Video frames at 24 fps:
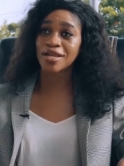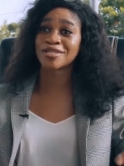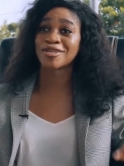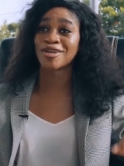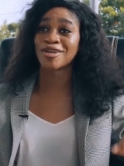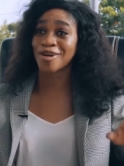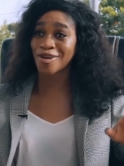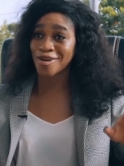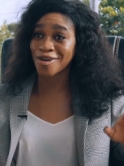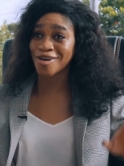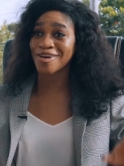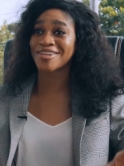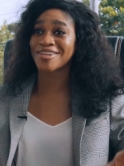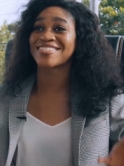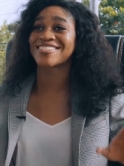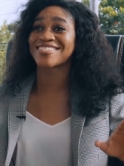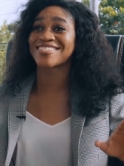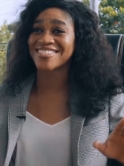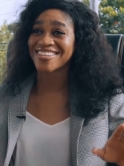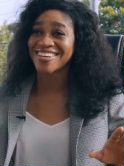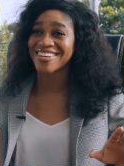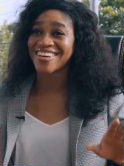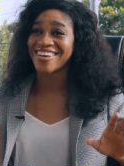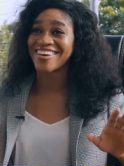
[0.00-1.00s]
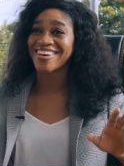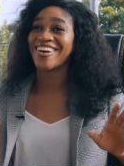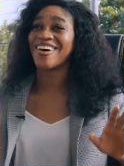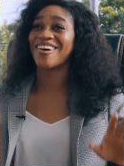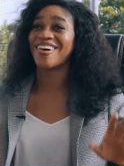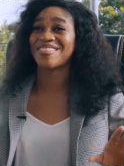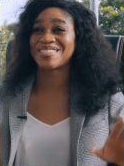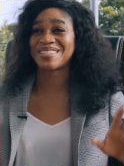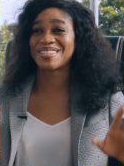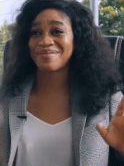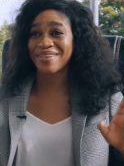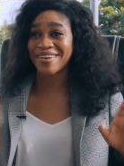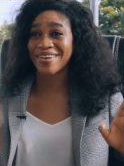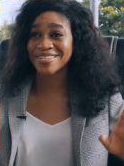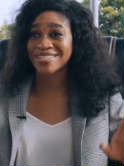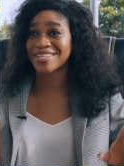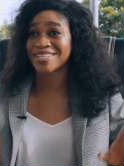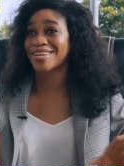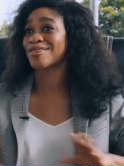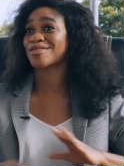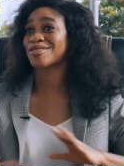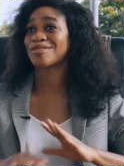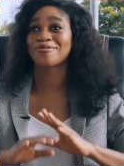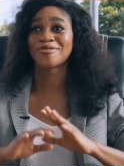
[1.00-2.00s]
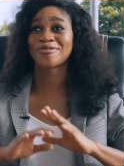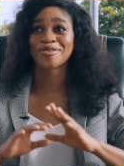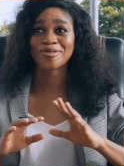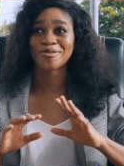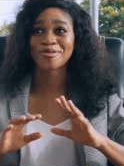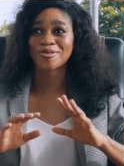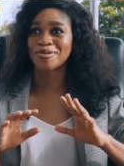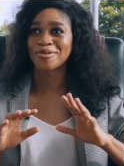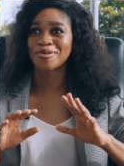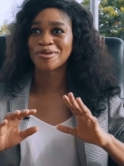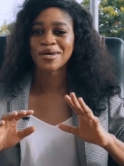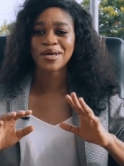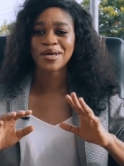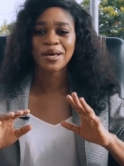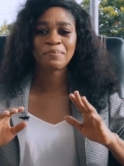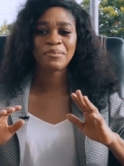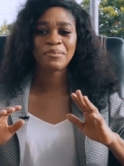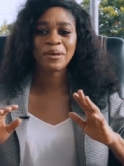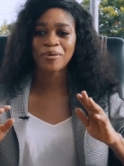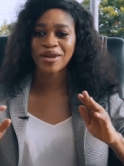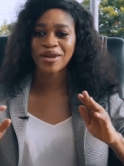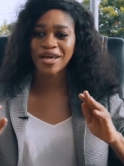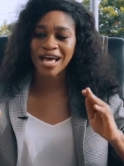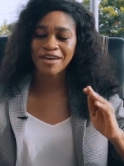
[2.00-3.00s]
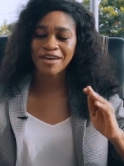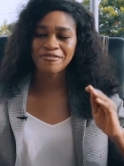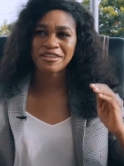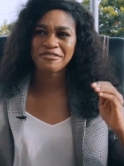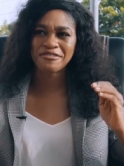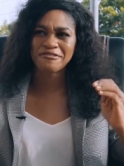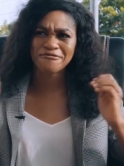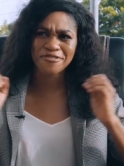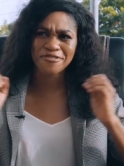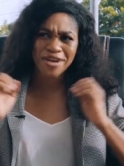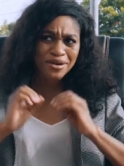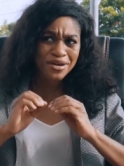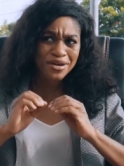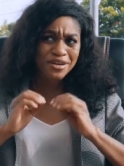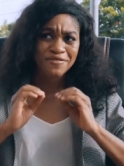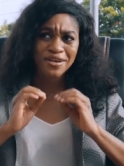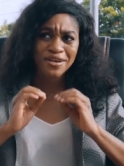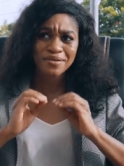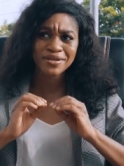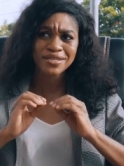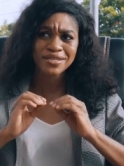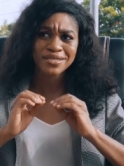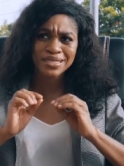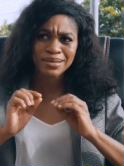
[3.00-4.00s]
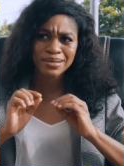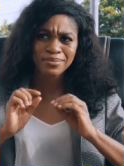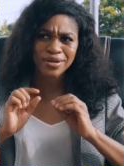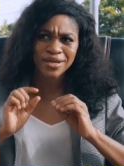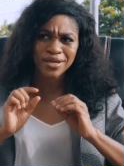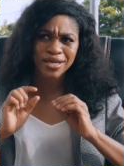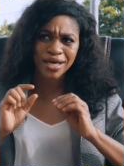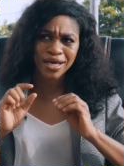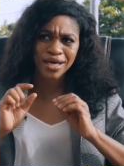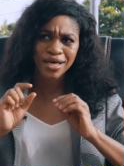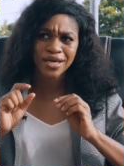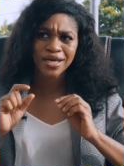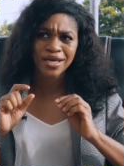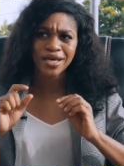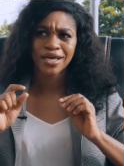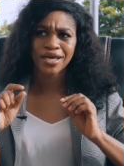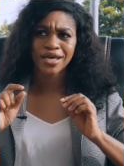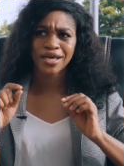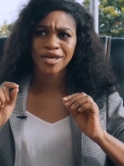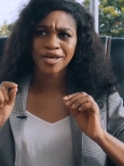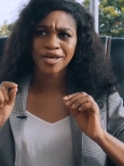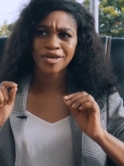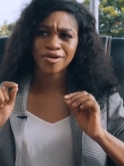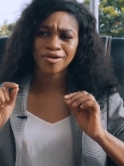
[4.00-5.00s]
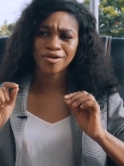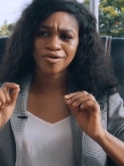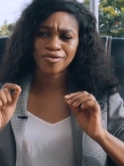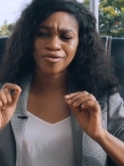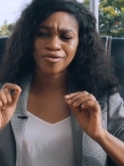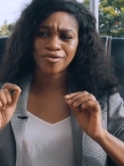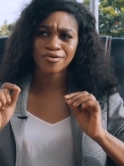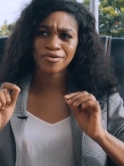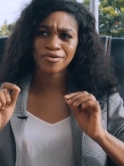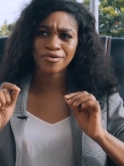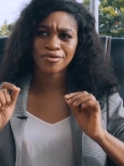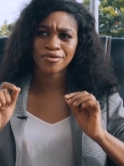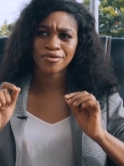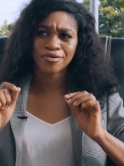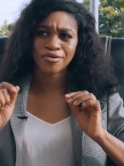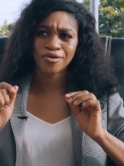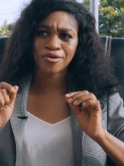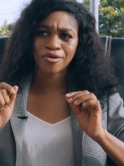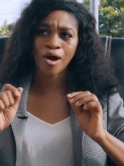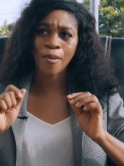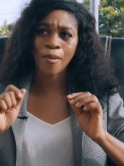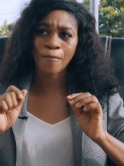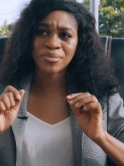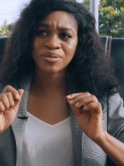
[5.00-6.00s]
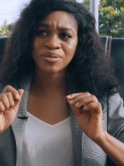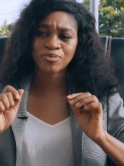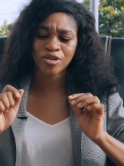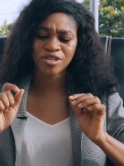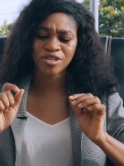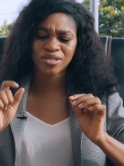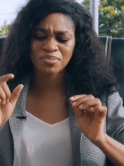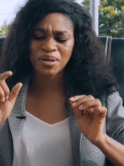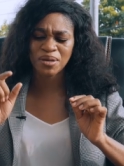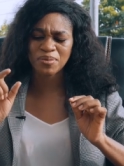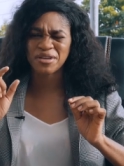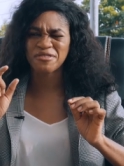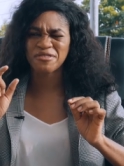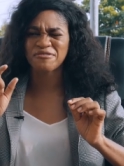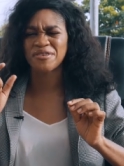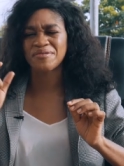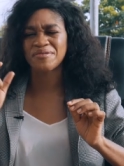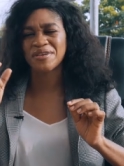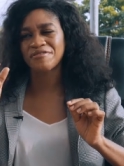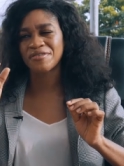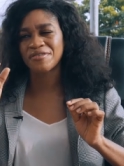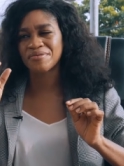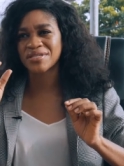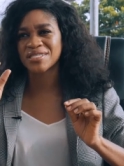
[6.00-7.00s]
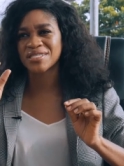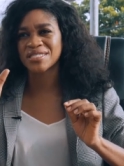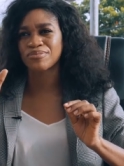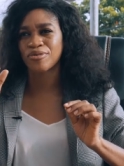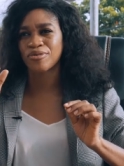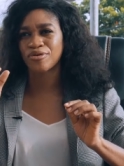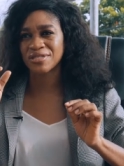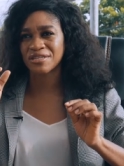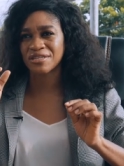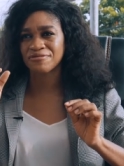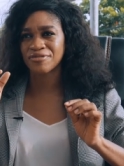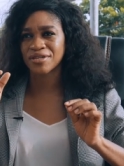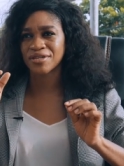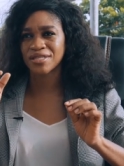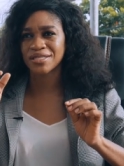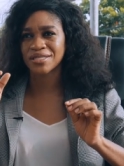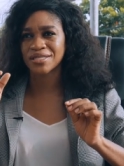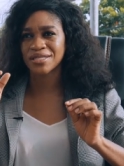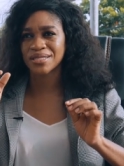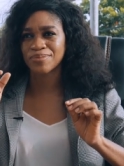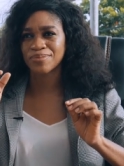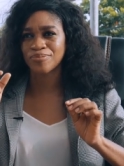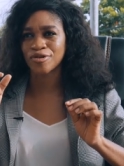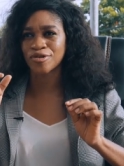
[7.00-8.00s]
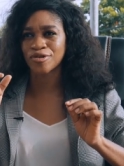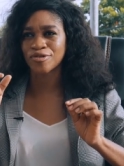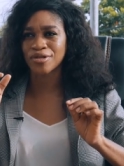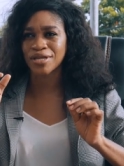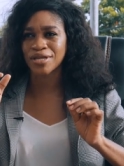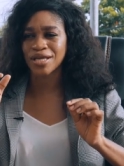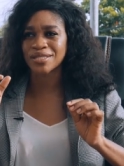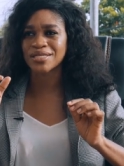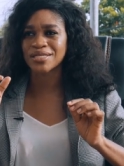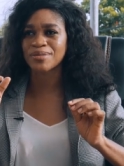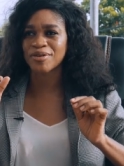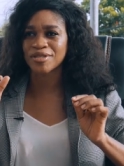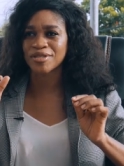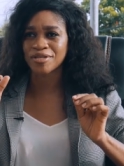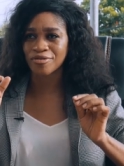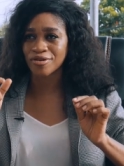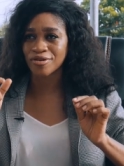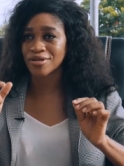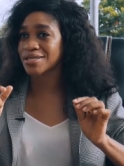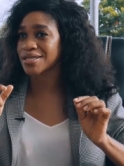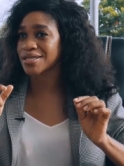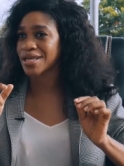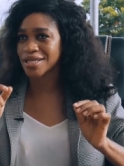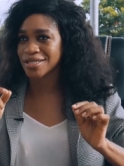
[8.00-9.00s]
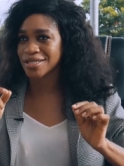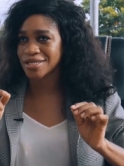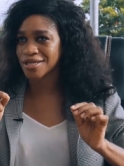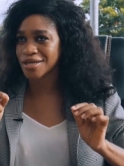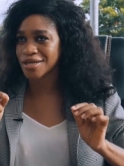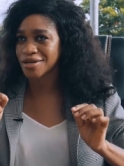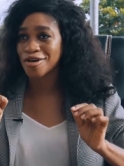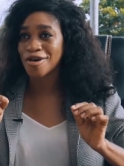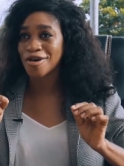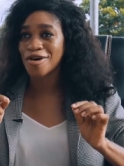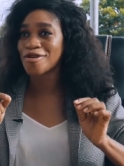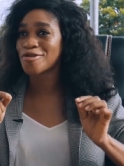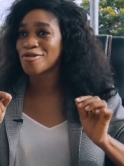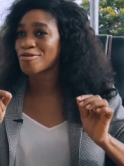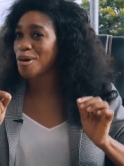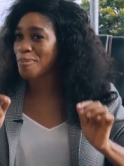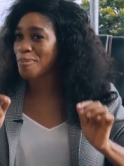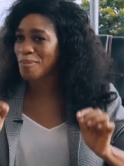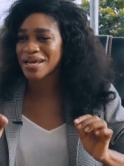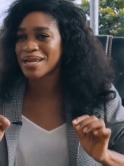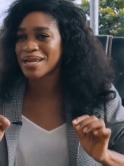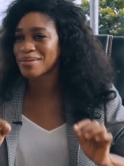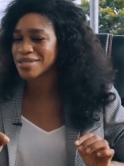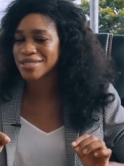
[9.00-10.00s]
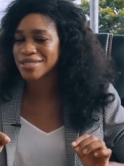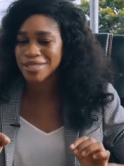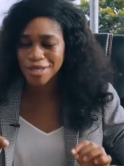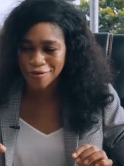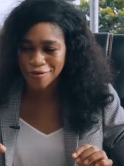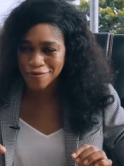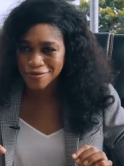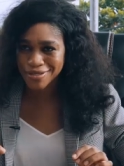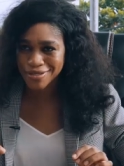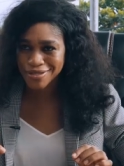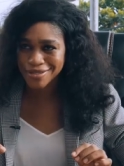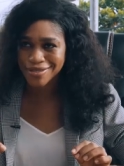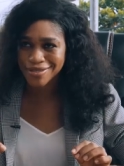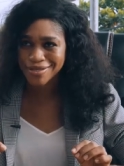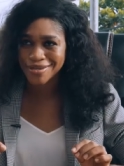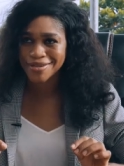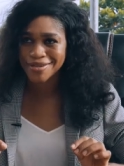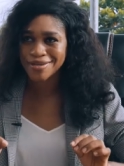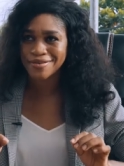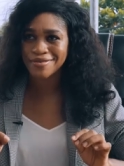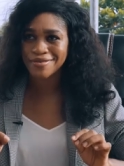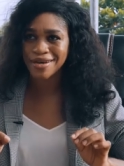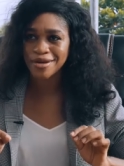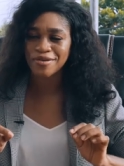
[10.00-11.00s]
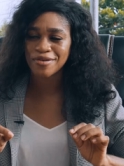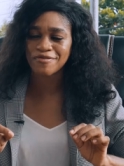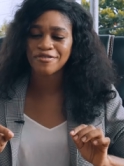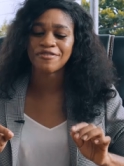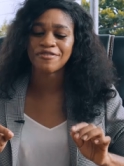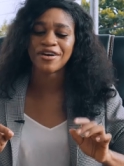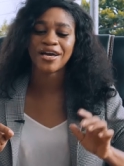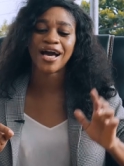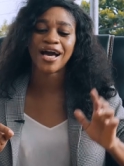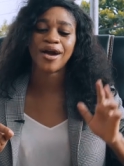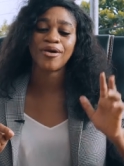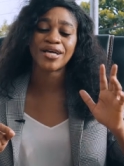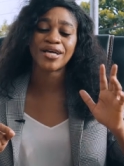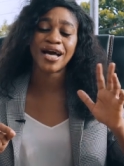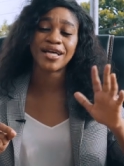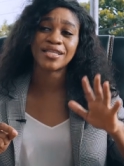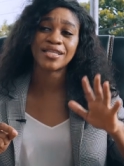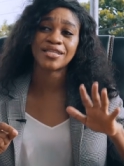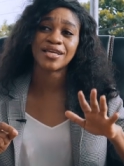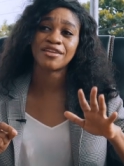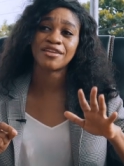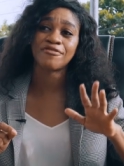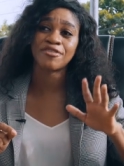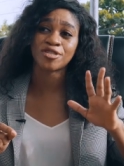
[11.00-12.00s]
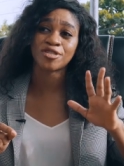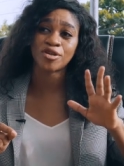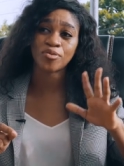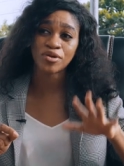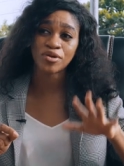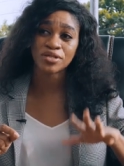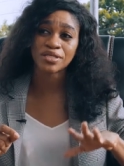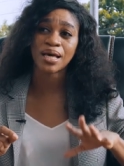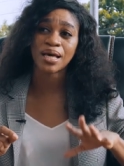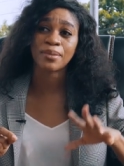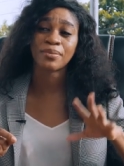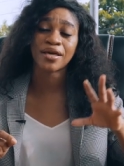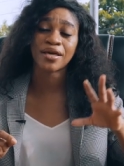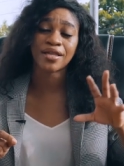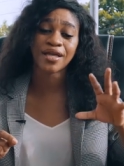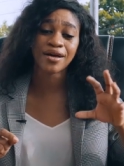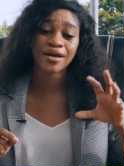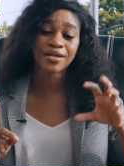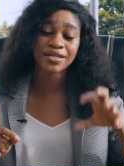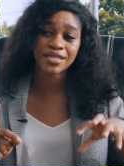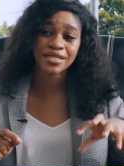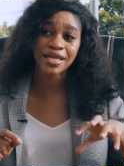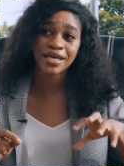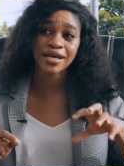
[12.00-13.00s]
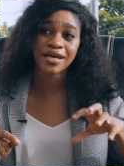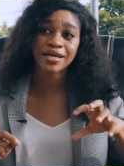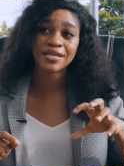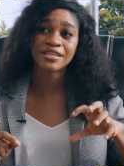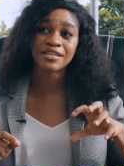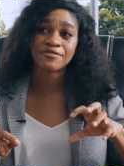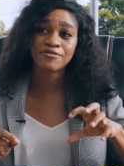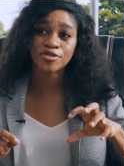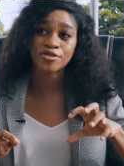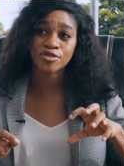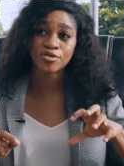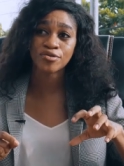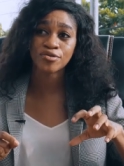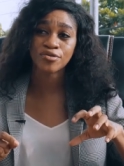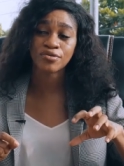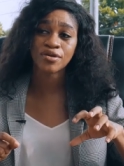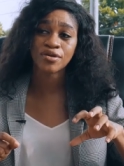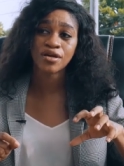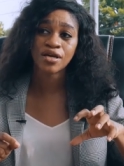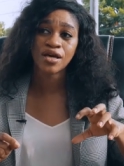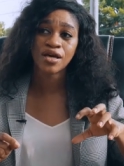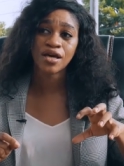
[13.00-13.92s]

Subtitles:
there's a lot of similarities. A lot of people are having very, very similar companies, but just maybe very, very small differences. But that the person got this idea not by themselves, right? If I had an investor one time get a deck and give it to